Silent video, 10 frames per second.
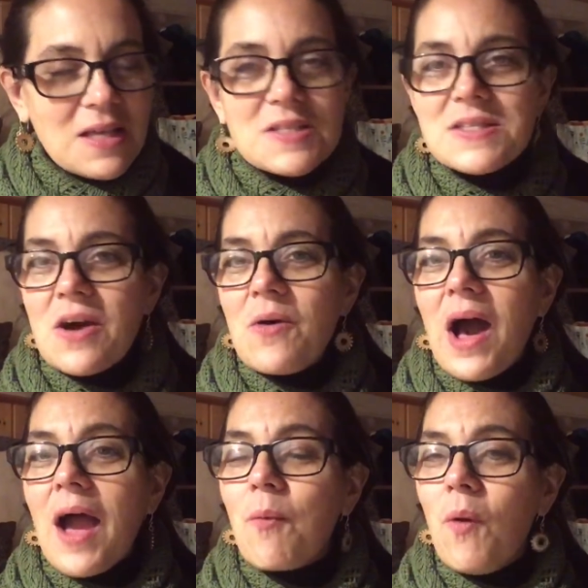So
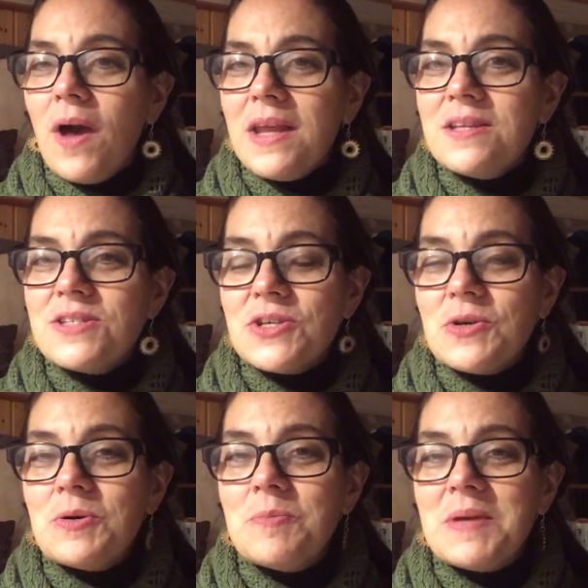I wanted
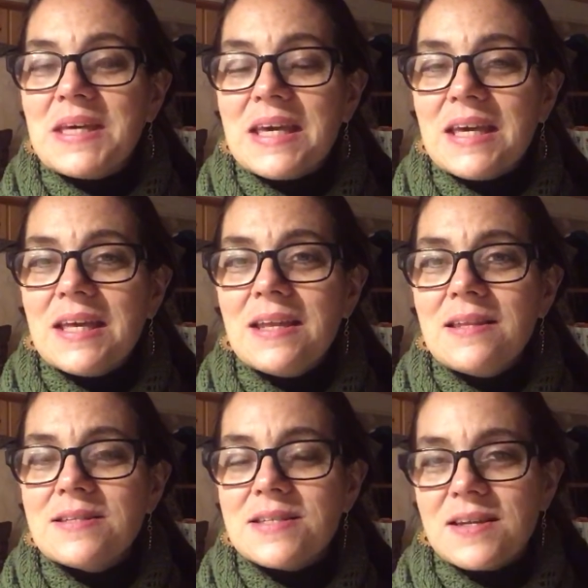to
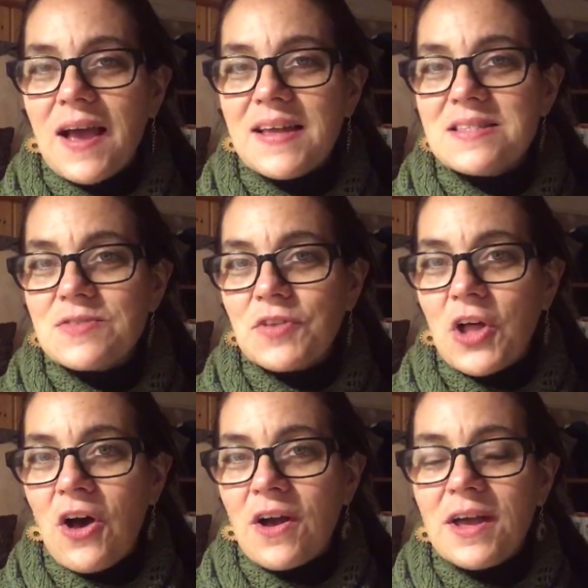begin tonight's
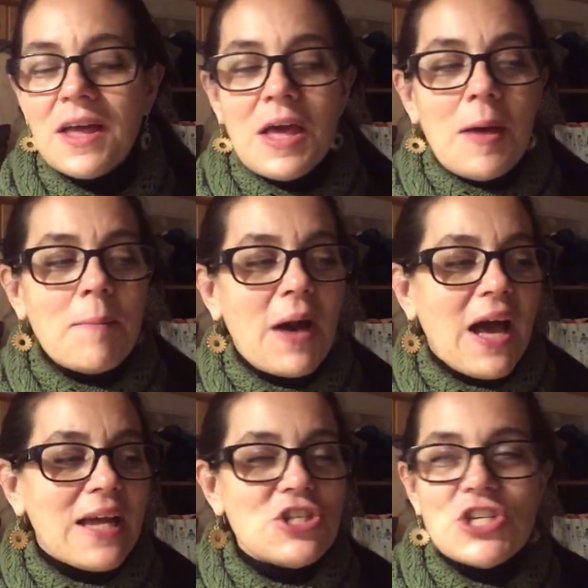vlog
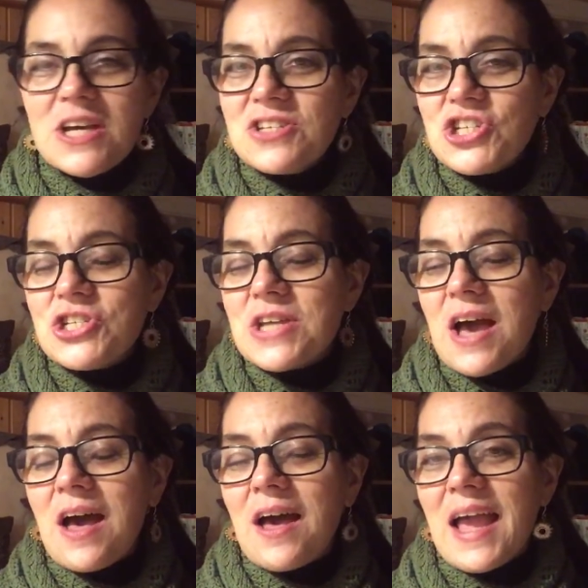by just
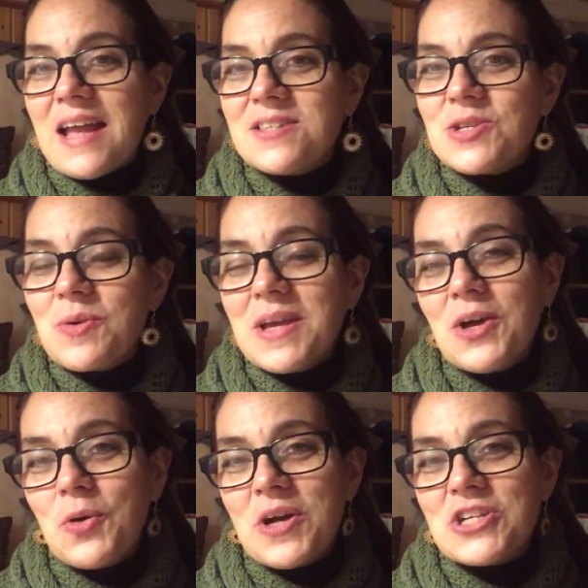answering
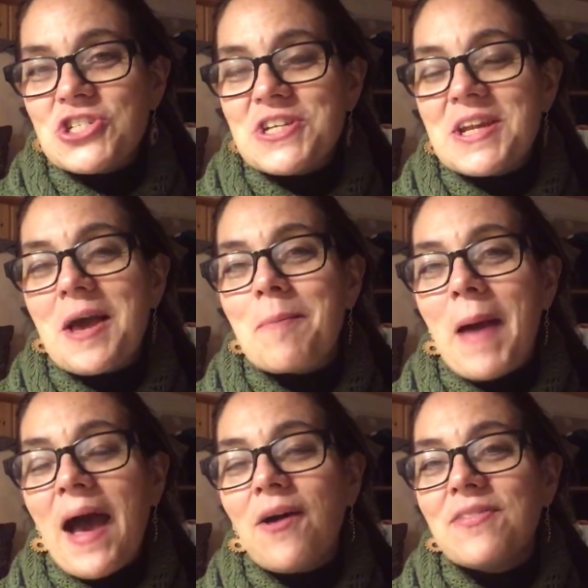a question
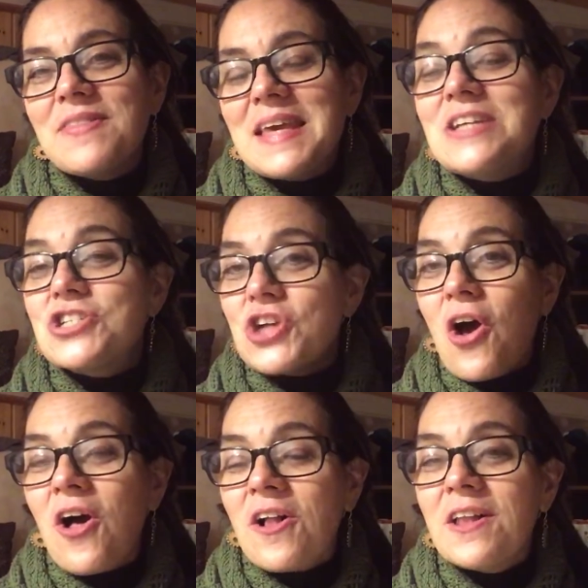about the
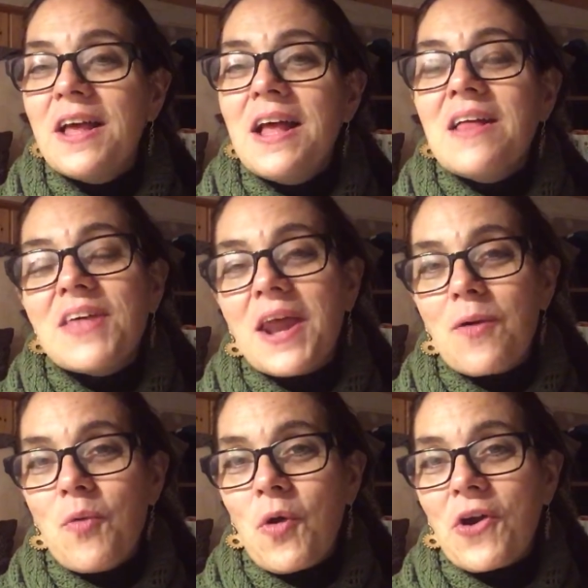shawl that I
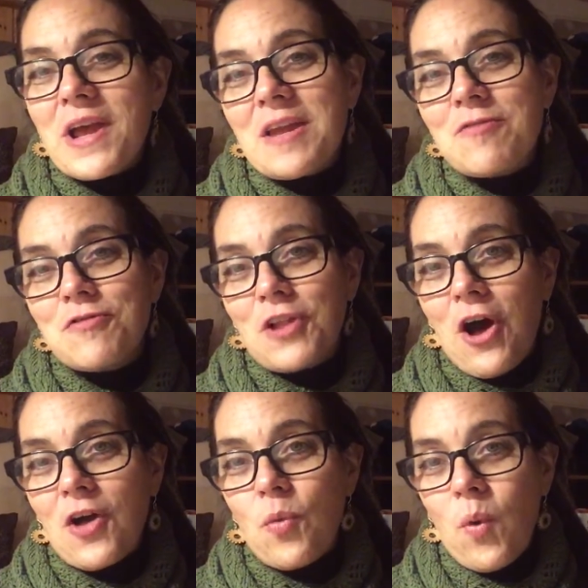wore in
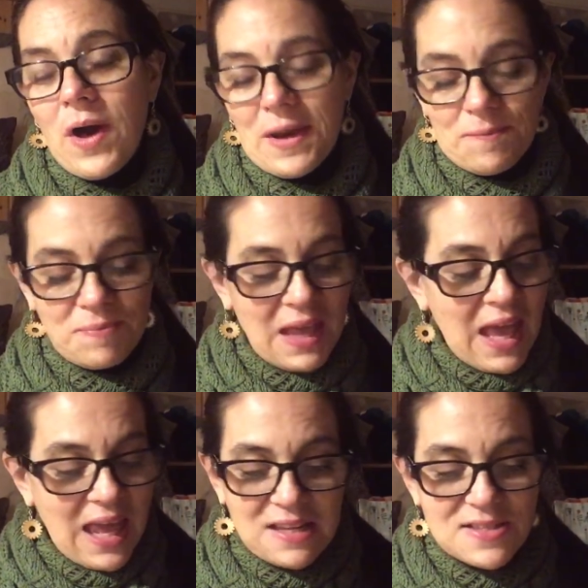vlog 1.
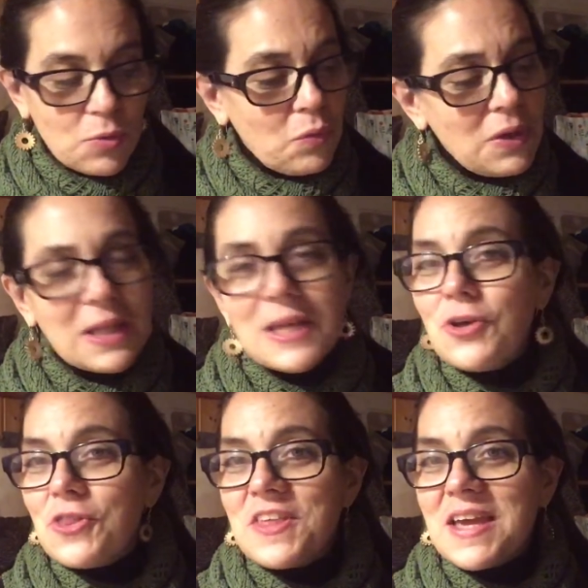And it's a really
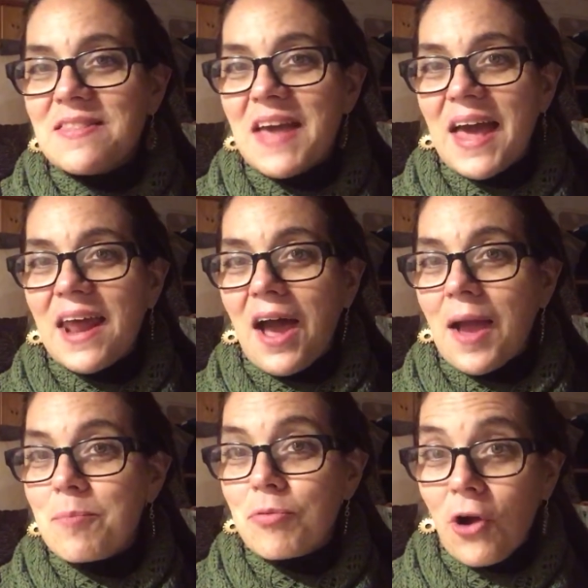good thing that I
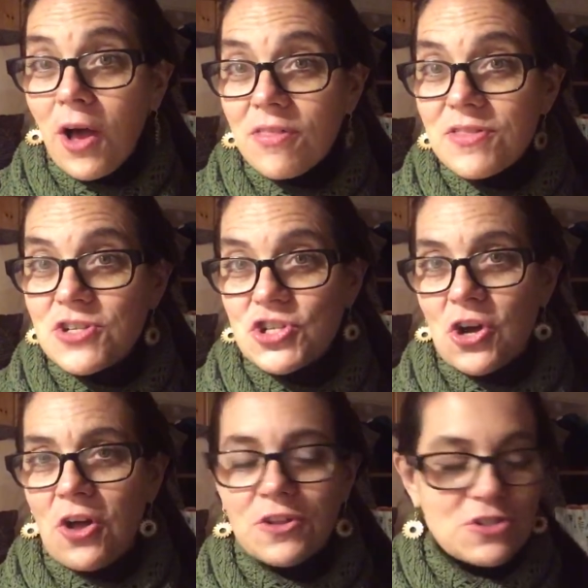brought the
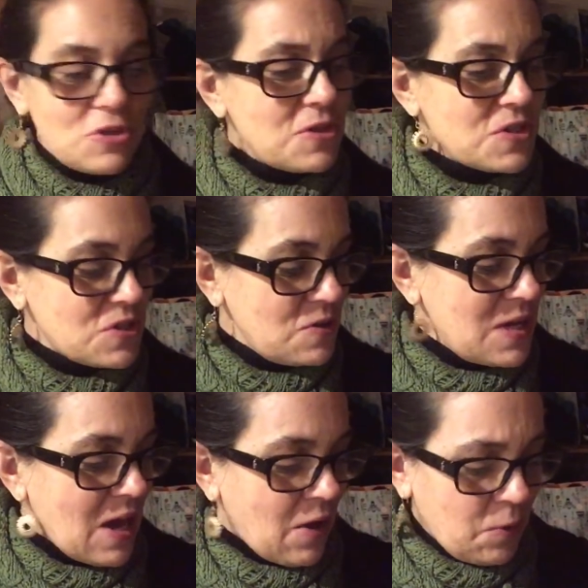shawl to the
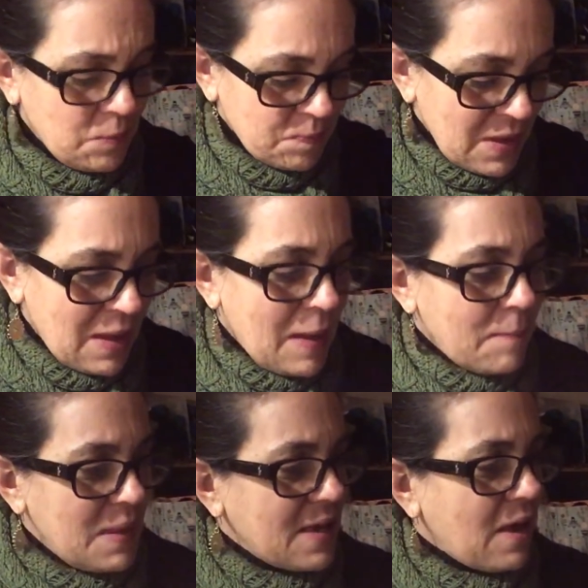studio
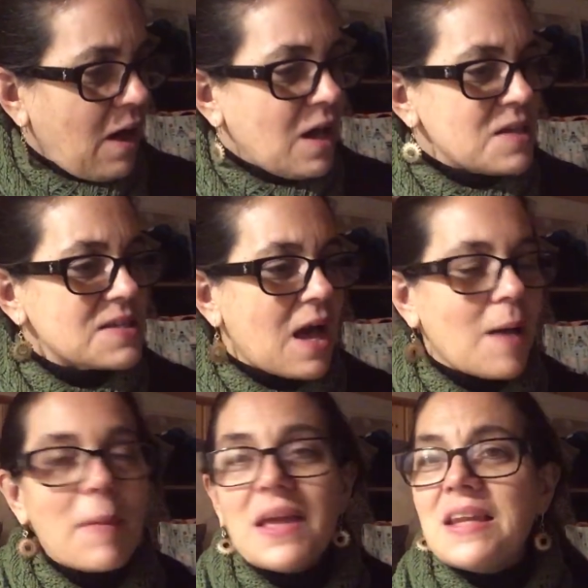because
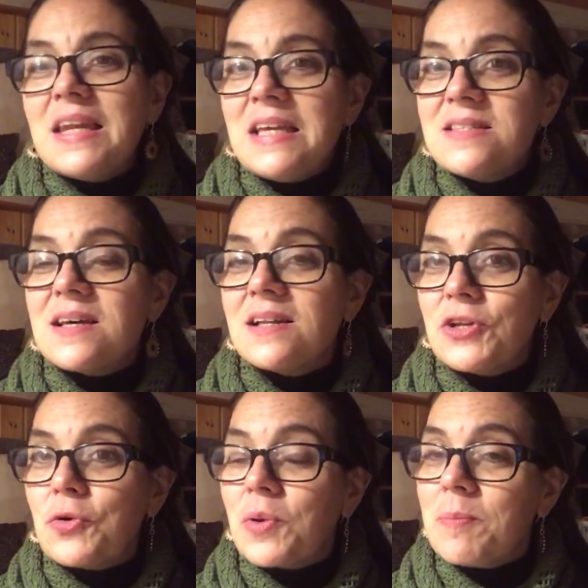it needs a
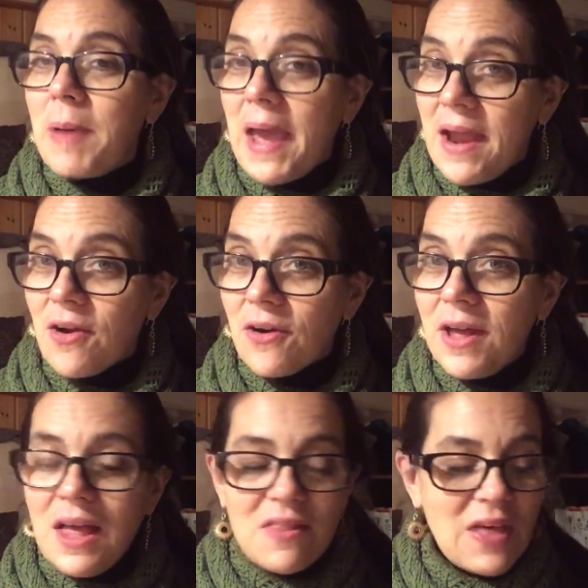little repair.
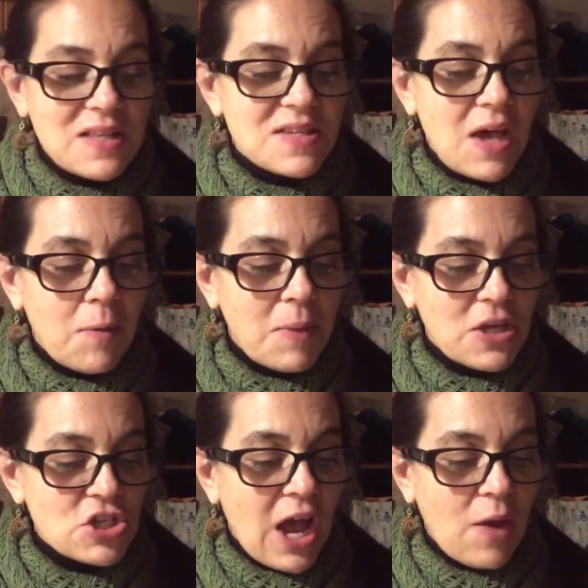That's how
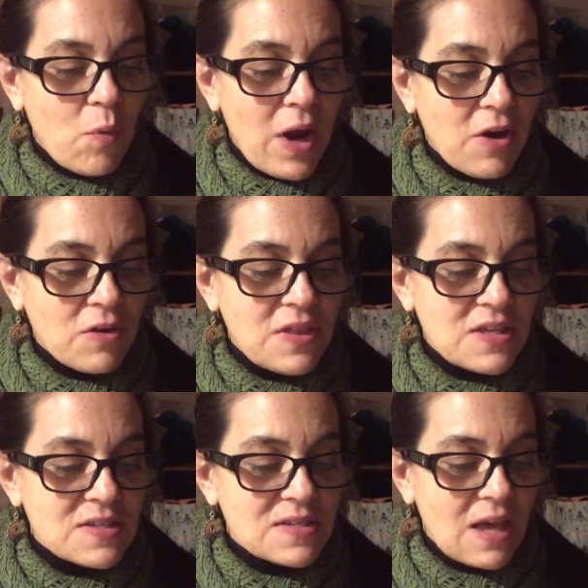much I wear
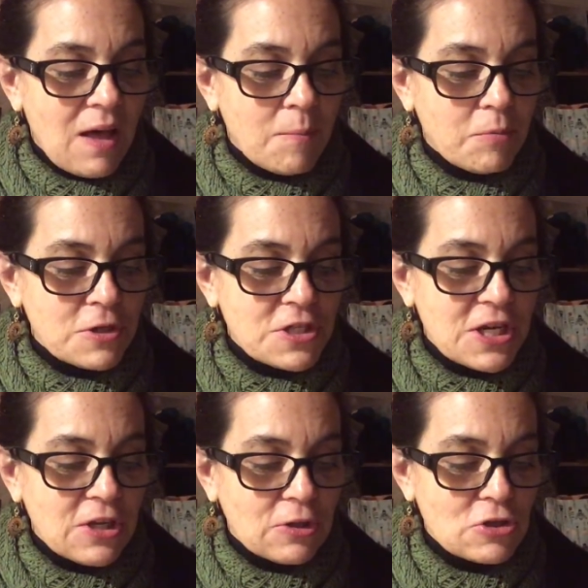this
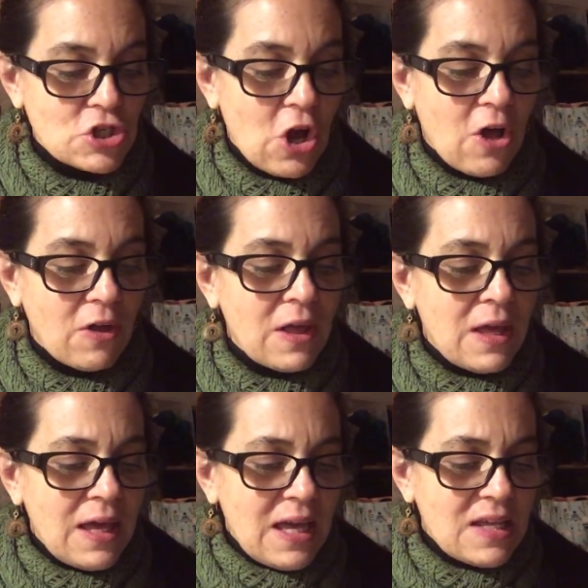particular shawl.
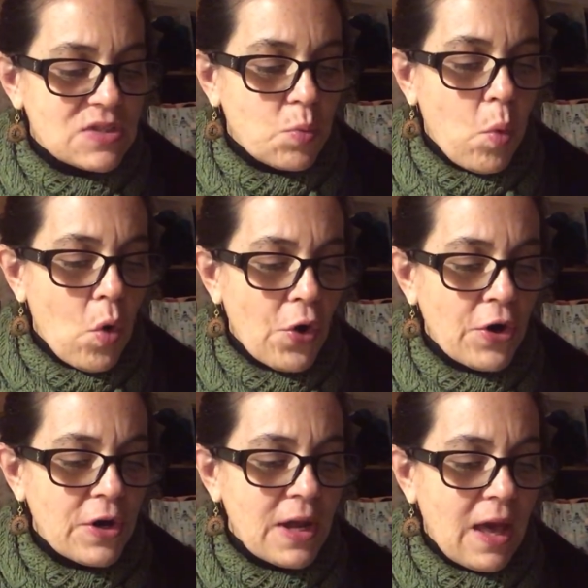It's
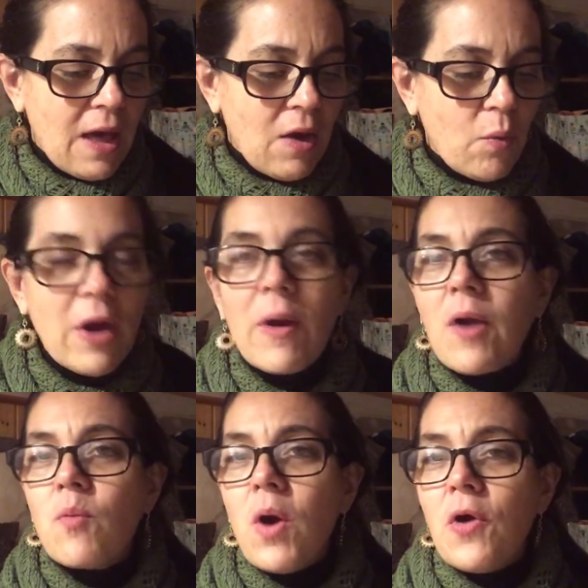worn where
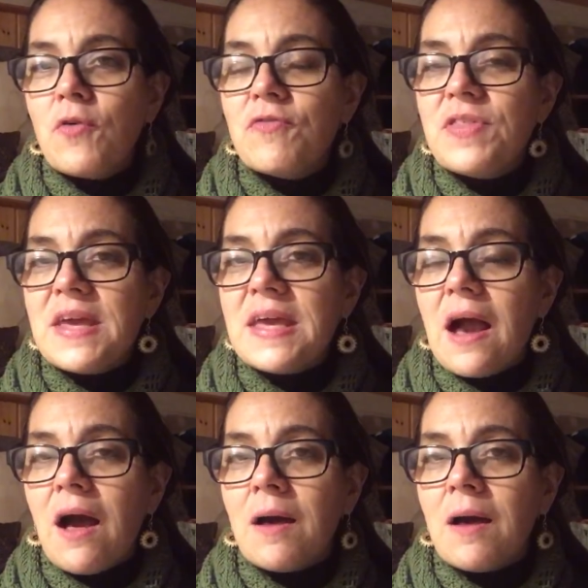I wove the